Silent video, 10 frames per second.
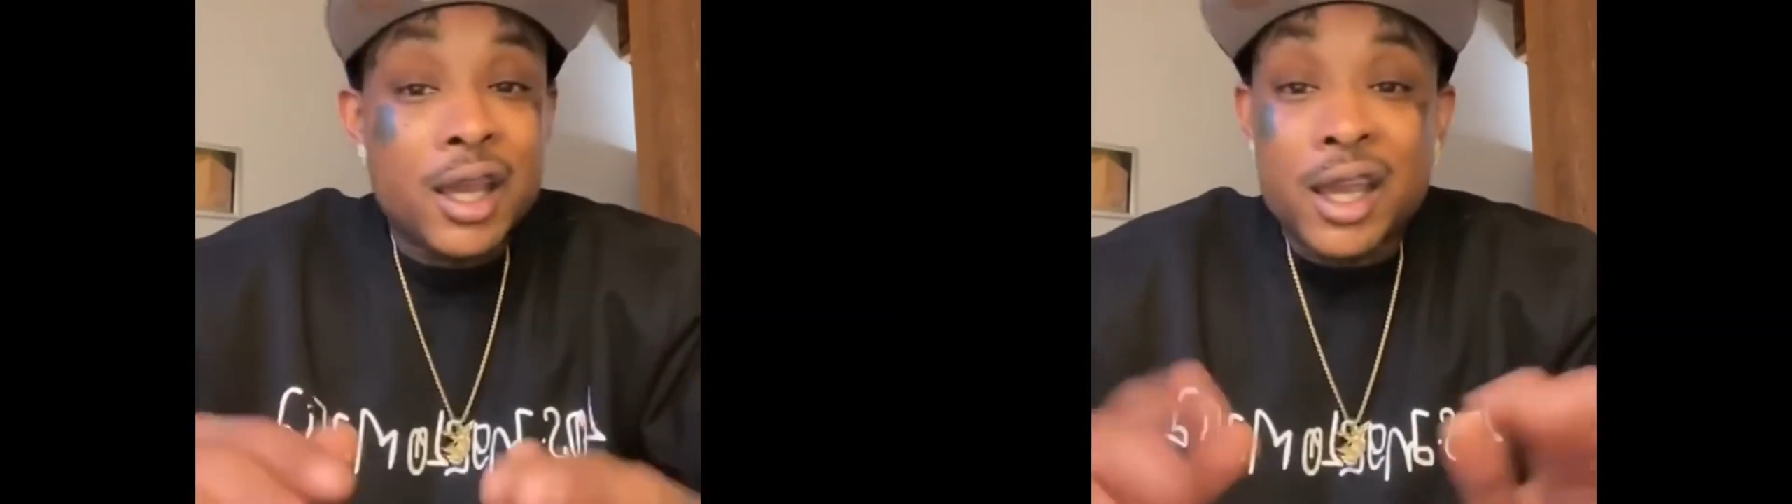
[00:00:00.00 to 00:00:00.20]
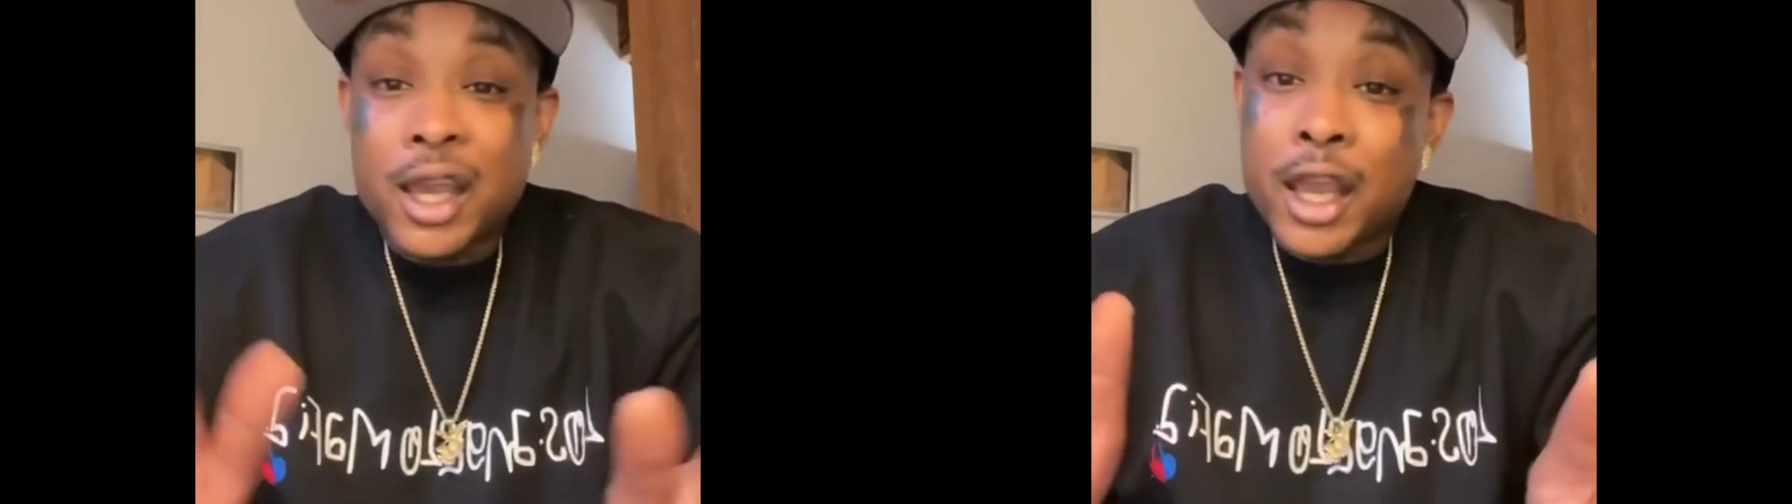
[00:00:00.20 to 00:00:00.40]

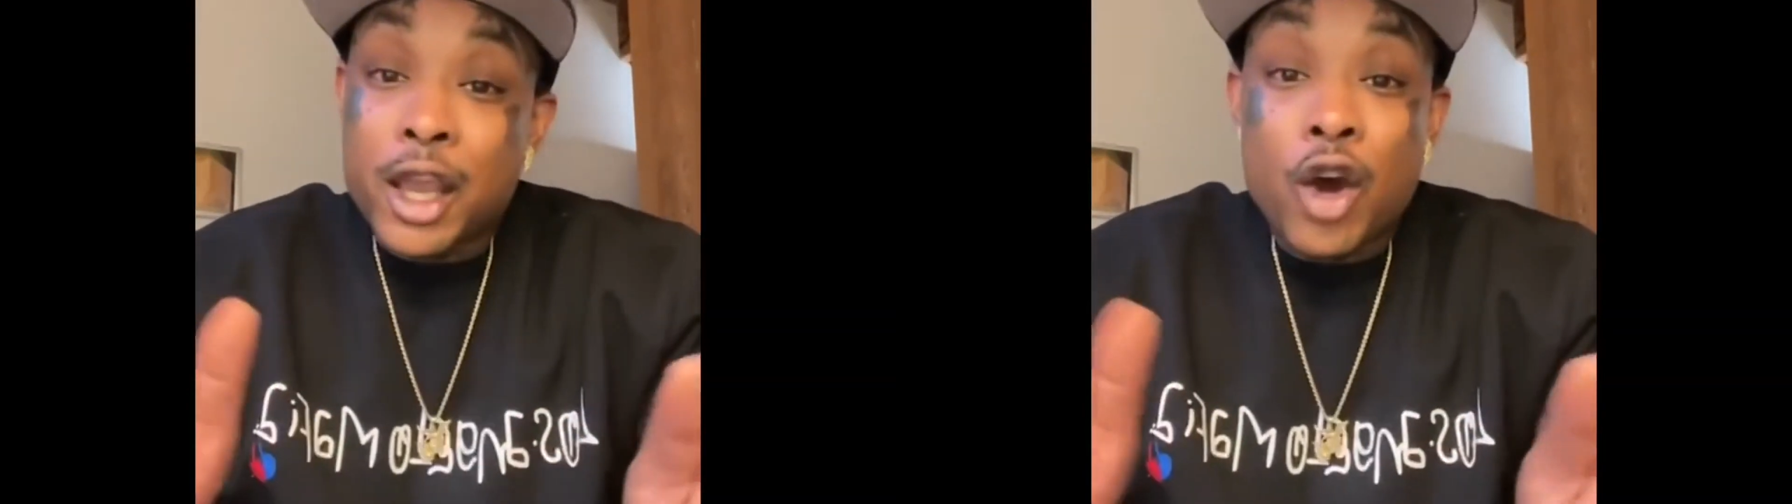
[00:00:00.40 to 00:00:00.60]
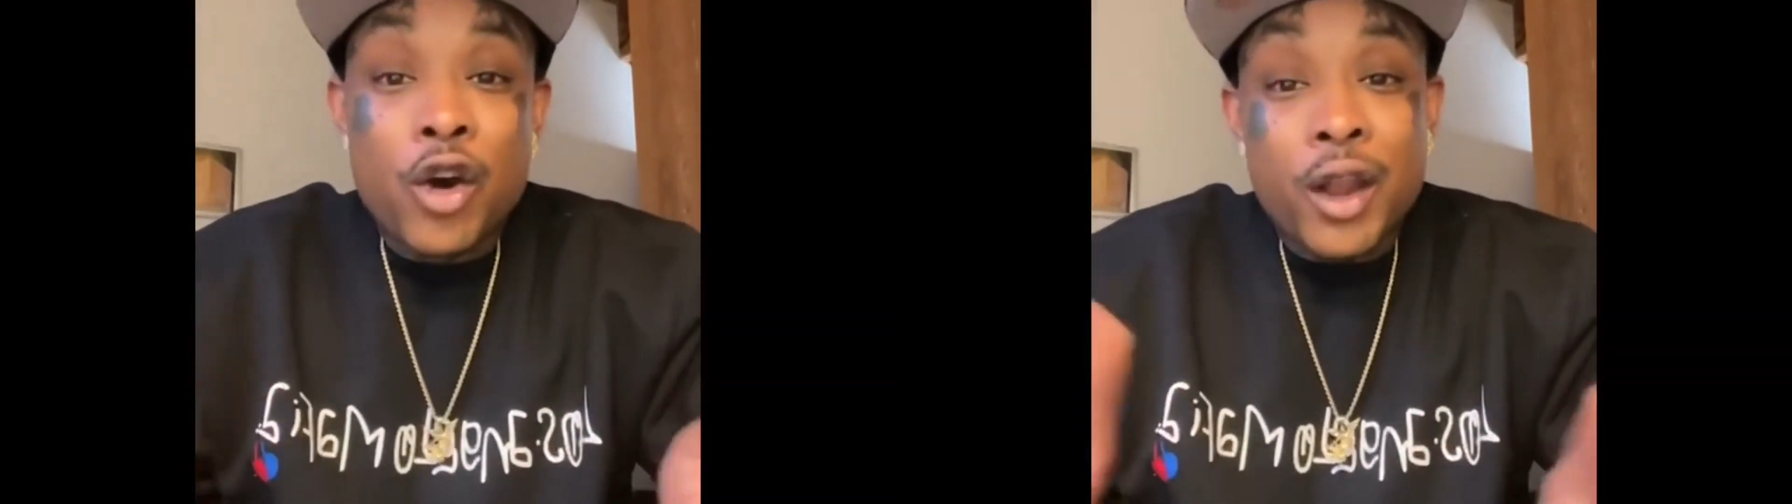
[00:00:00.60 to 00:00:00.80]
and, and,
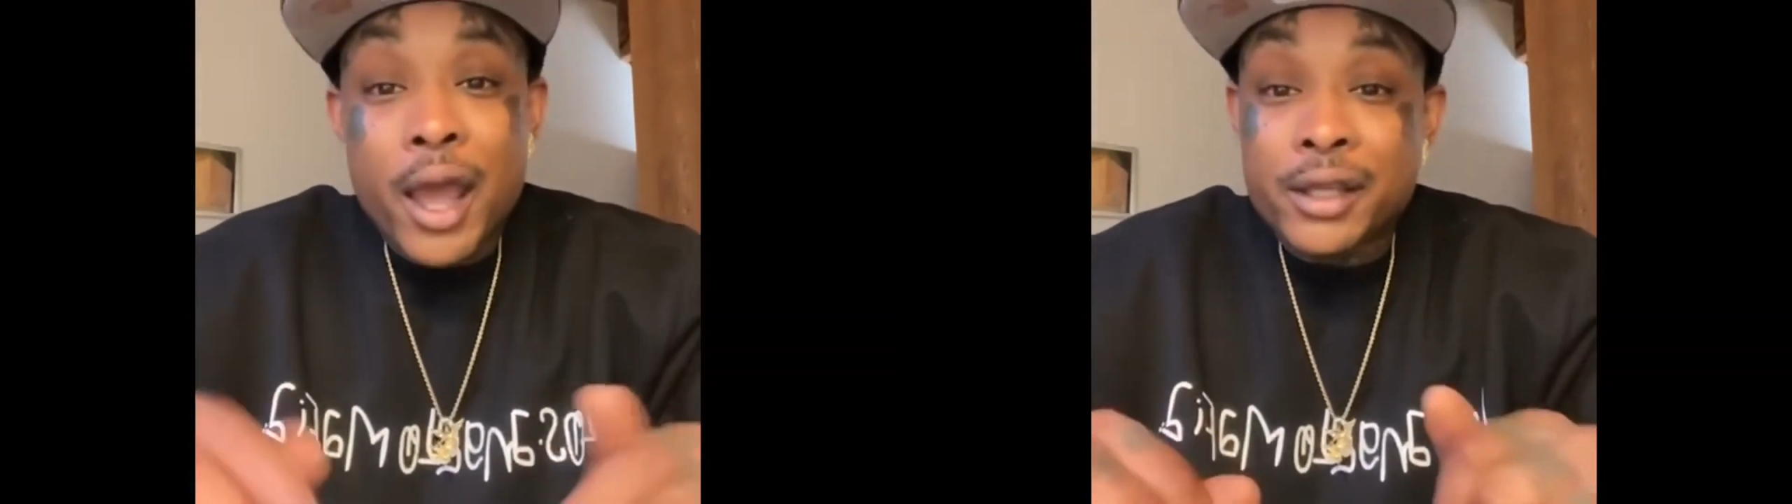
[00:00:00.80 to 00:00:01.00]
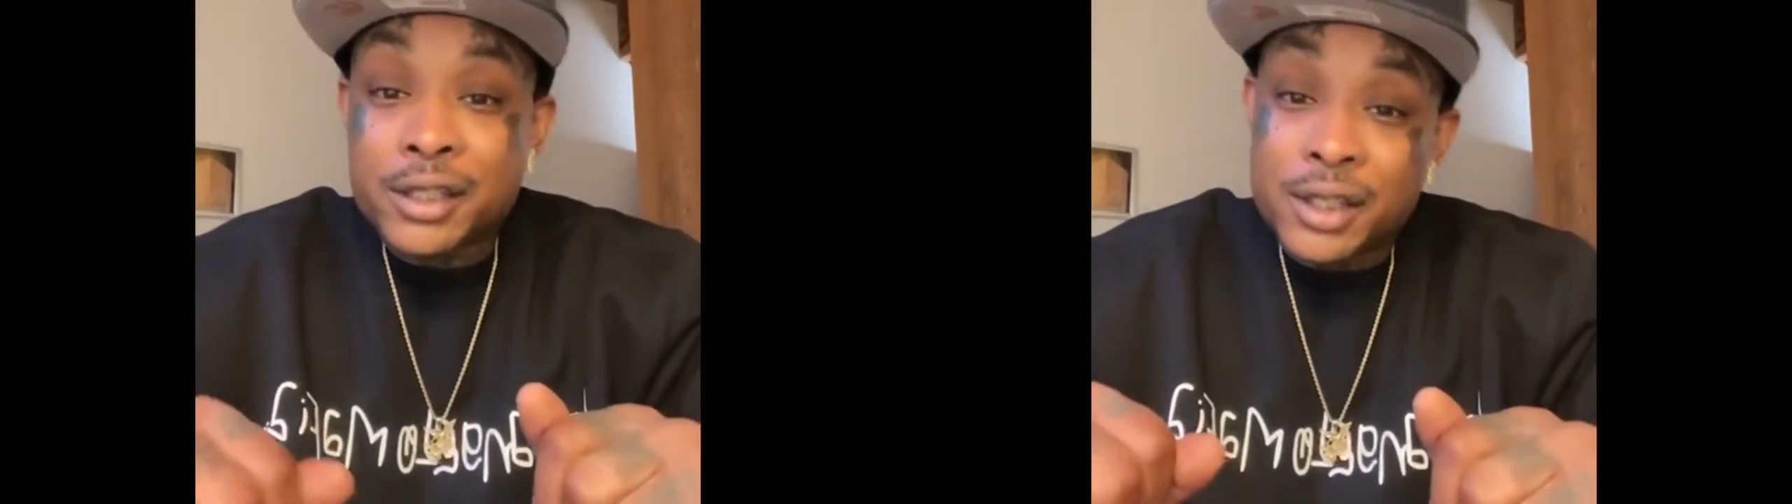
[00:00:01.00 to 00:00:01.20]
and, all
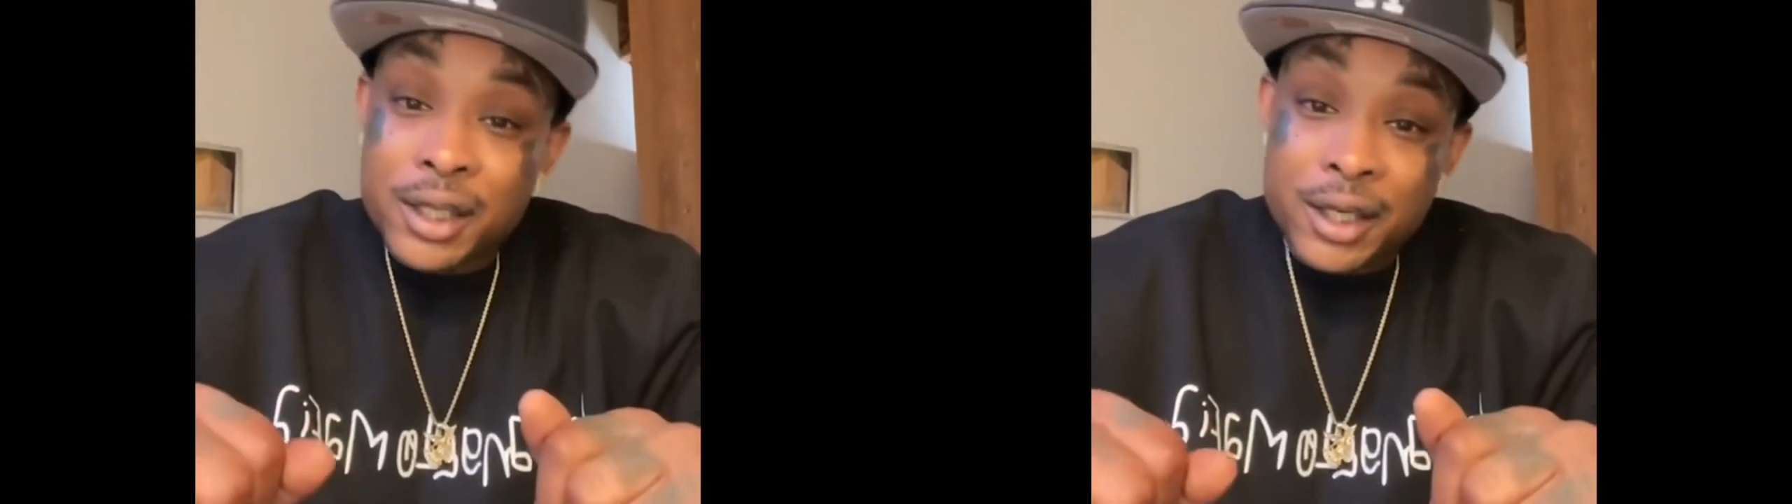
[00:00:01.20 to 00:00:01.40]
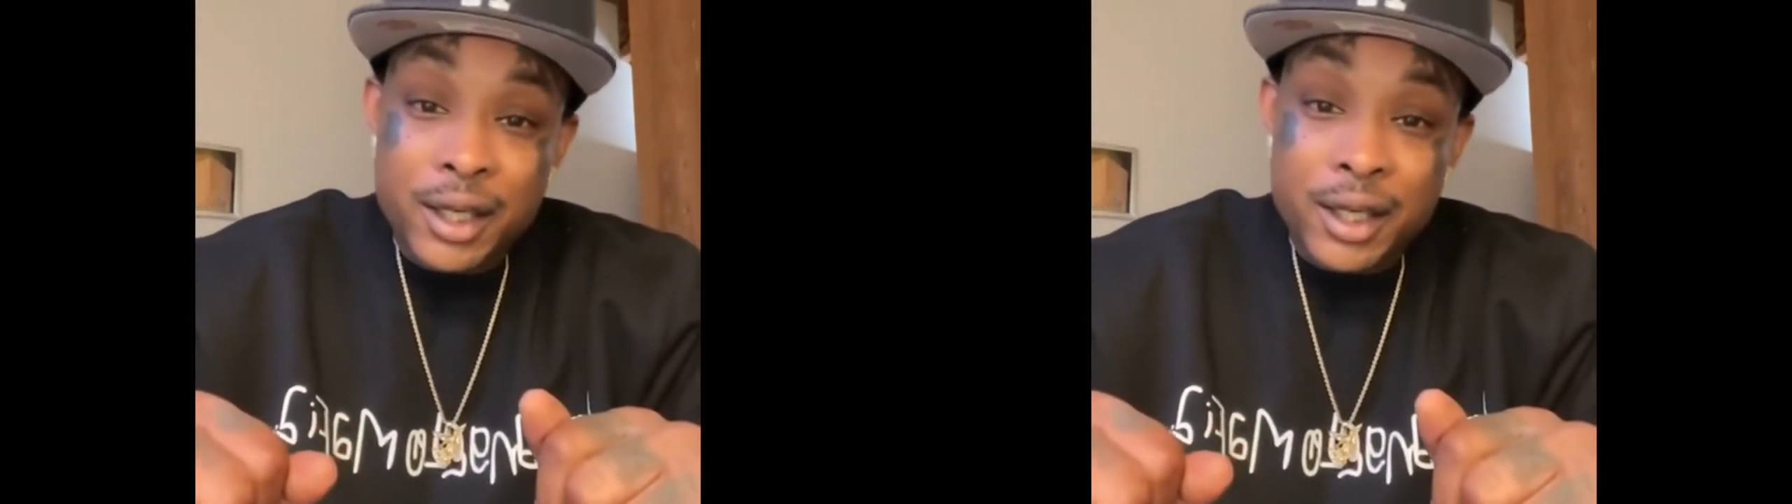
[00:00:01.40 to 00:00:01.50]
that shit,